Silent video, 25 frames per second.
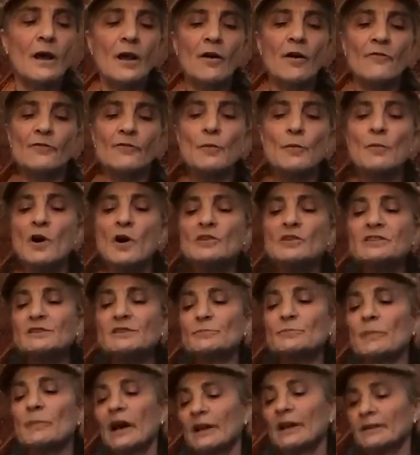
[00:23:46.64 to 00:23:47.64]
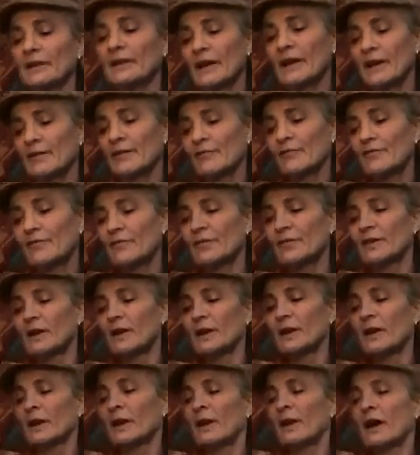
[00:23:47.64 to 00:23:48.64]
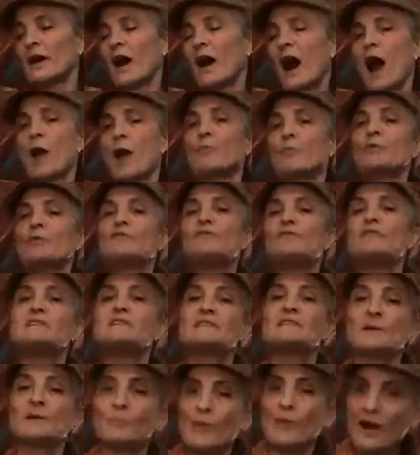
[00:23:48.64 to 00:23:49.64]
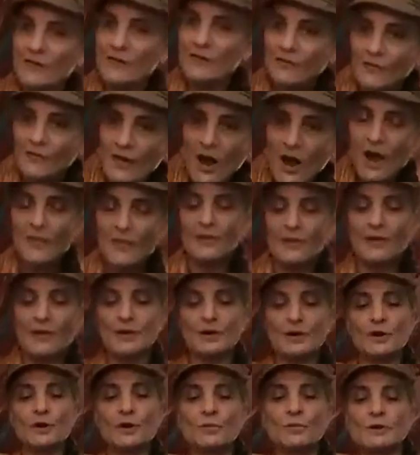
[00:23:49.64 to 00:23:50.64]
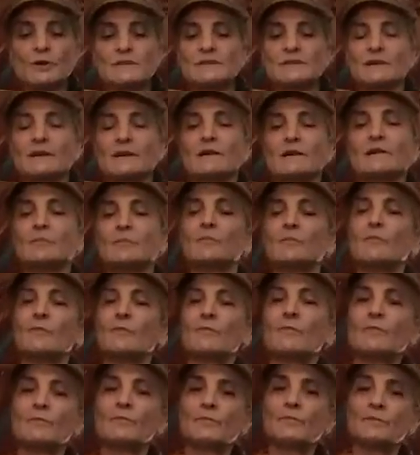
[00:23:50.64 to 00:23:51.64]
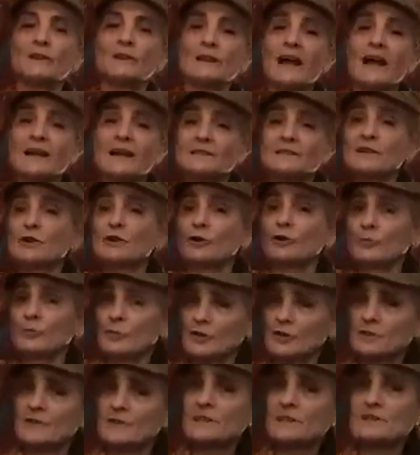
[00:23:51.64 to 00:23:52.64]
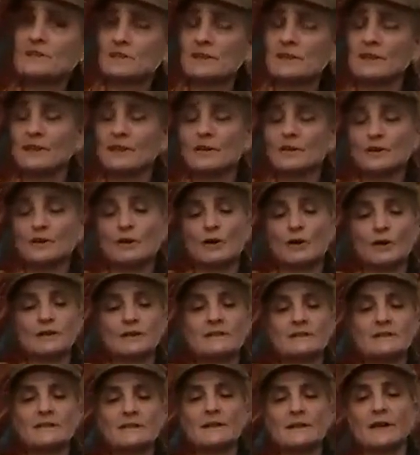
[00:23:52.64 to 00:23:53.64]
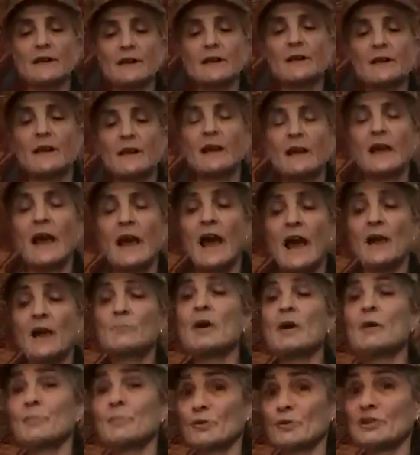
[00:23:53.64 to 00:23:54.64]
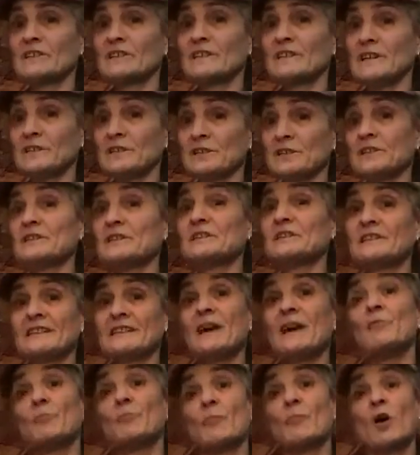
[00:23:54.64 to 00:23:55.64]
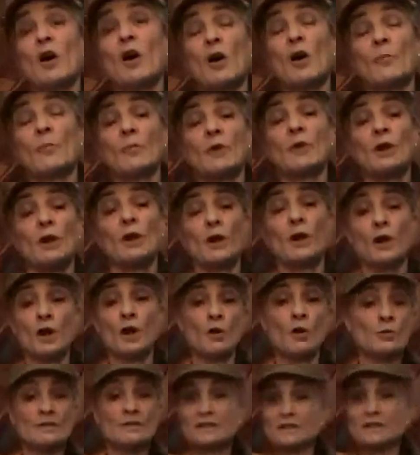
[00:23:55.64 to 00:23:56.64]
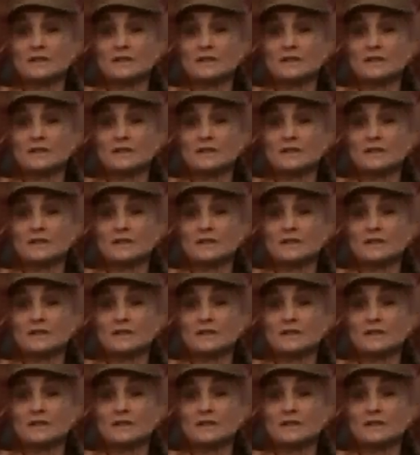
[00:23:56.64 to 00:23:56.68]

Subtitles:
For most of my life, I would visit my father, who was a classical musician in New York City, and my prodigious stepmom, who was a